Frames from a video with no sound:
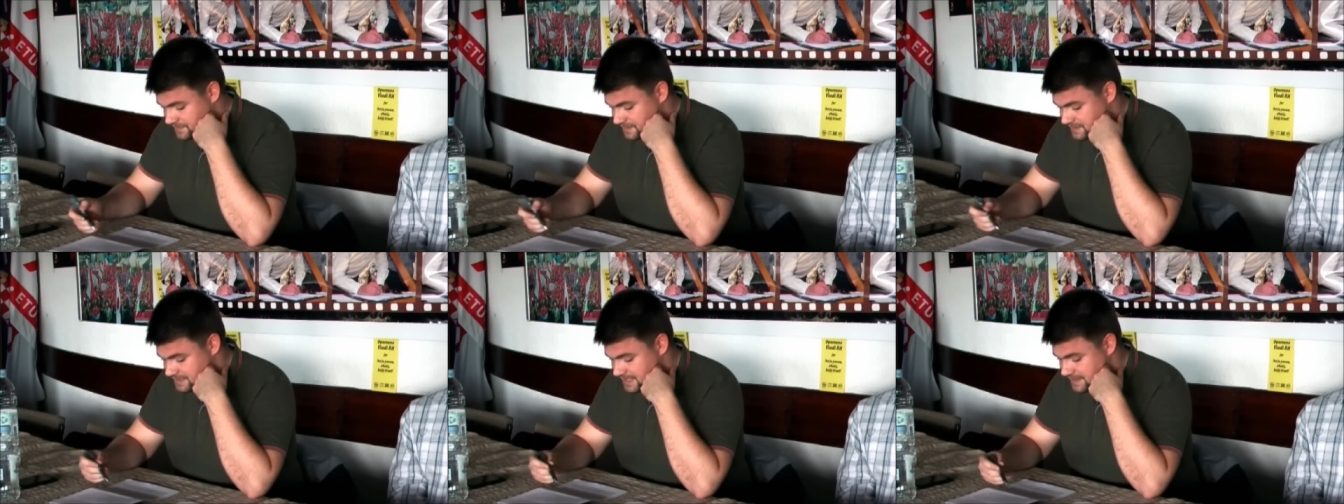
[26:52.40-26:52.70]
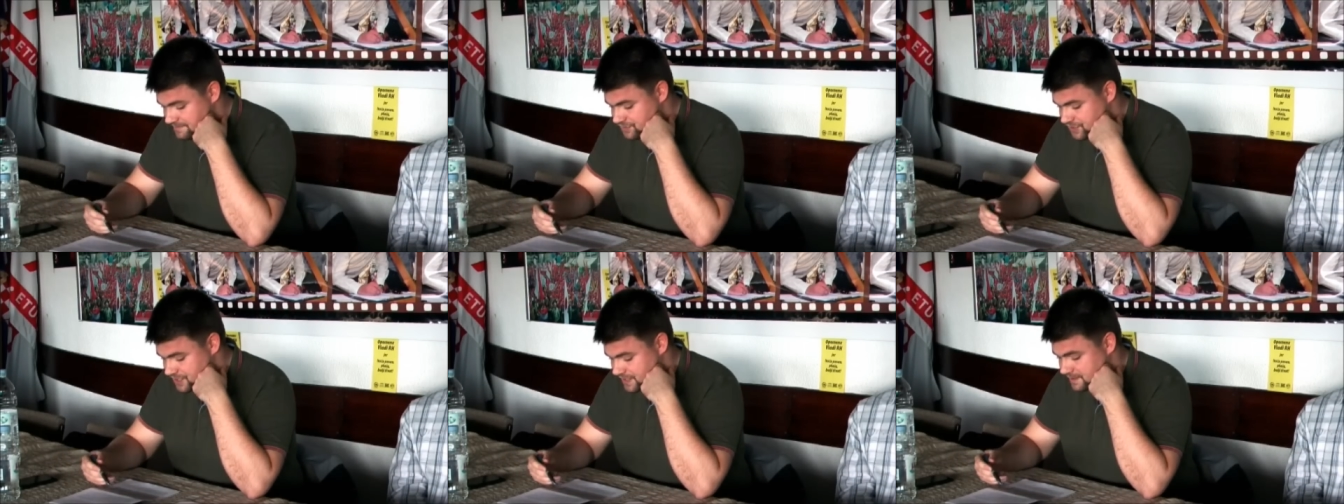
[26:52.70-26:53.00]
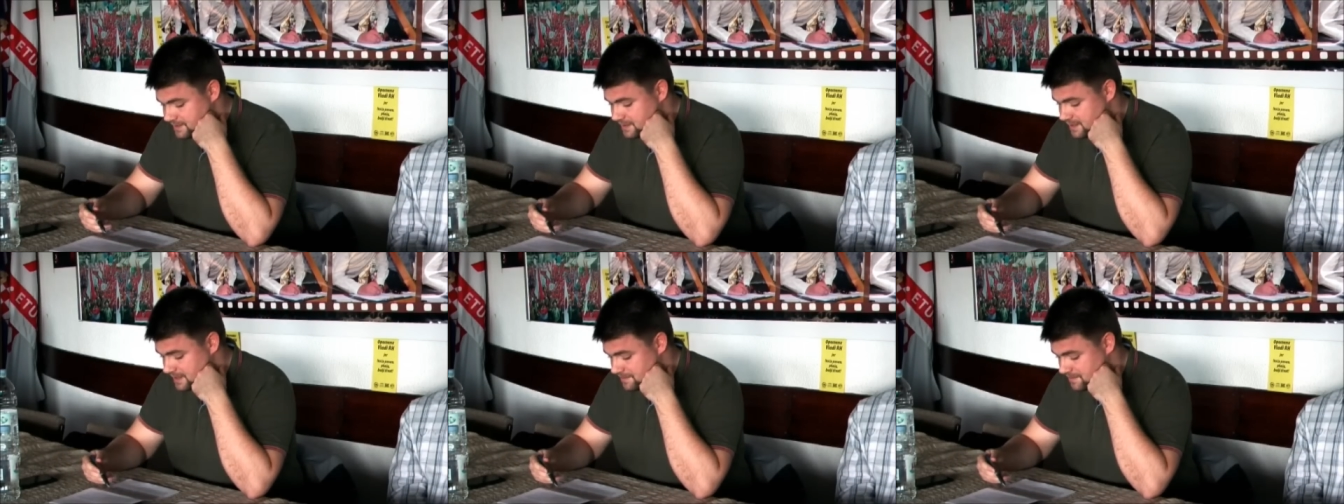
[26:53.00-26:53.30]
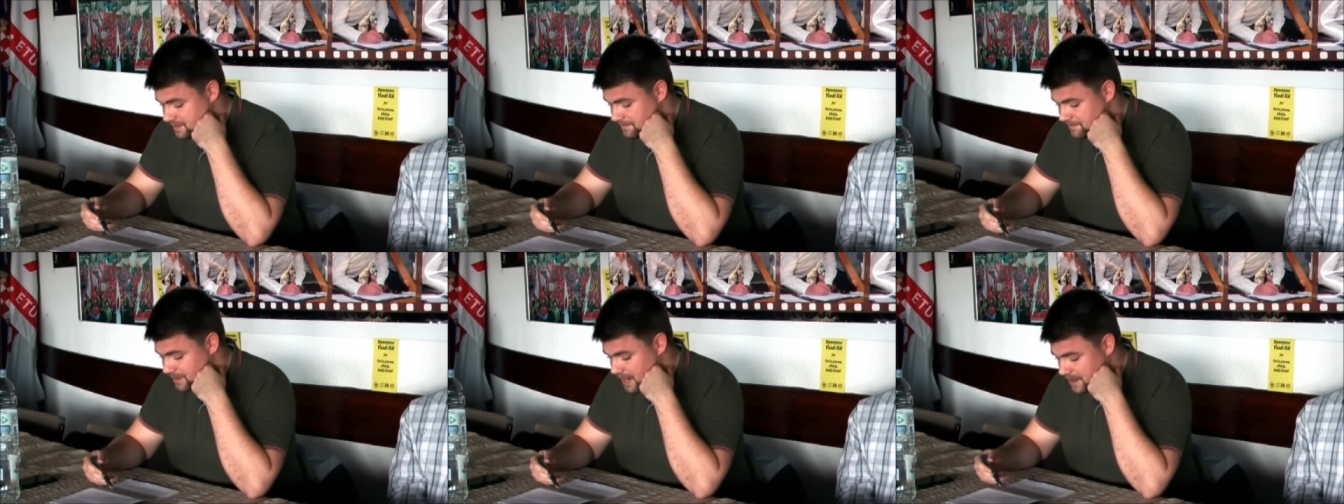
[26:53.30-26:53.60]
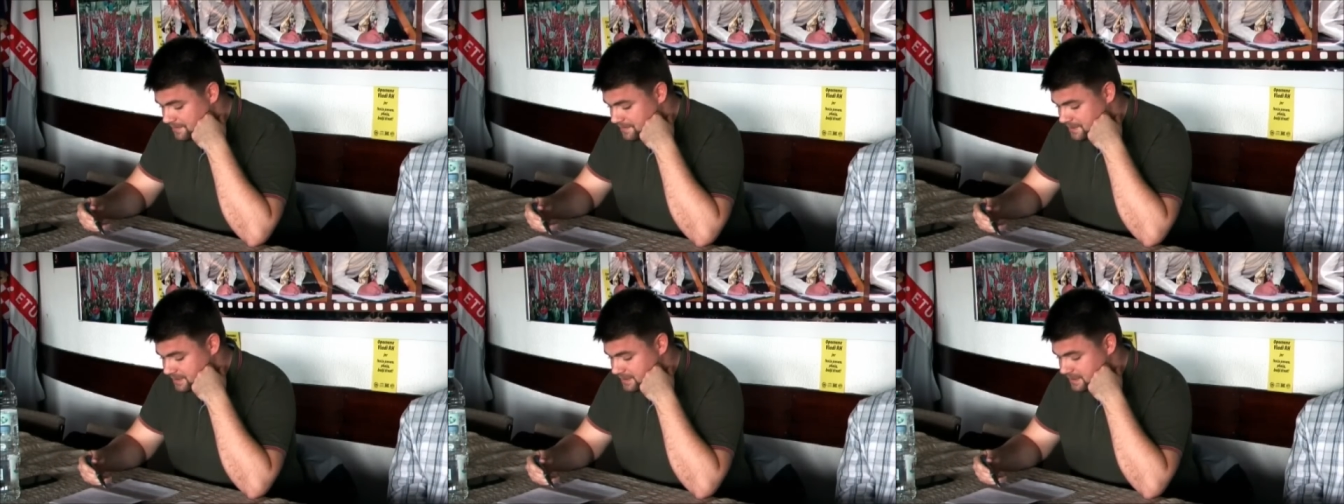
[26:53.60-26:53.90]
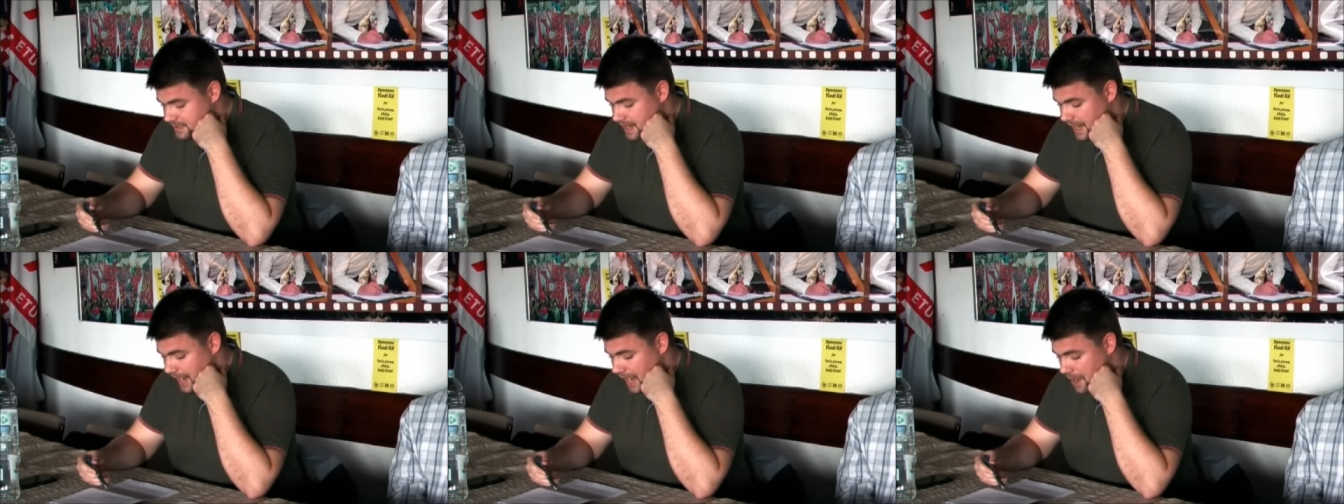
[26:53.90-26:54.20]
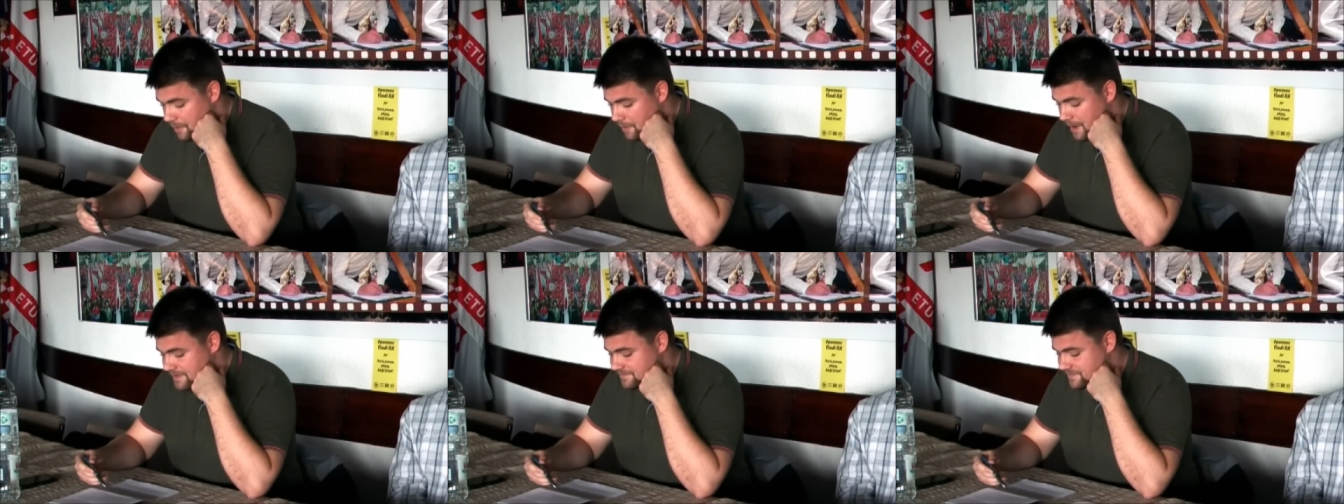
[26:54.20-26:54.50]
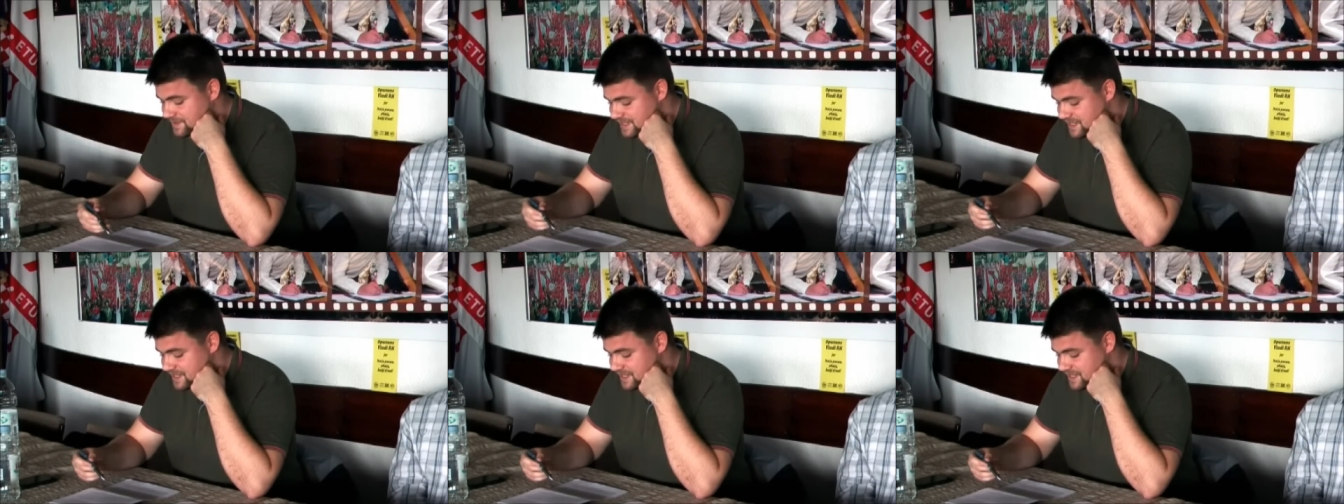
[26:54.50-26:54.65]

the same general labor power, however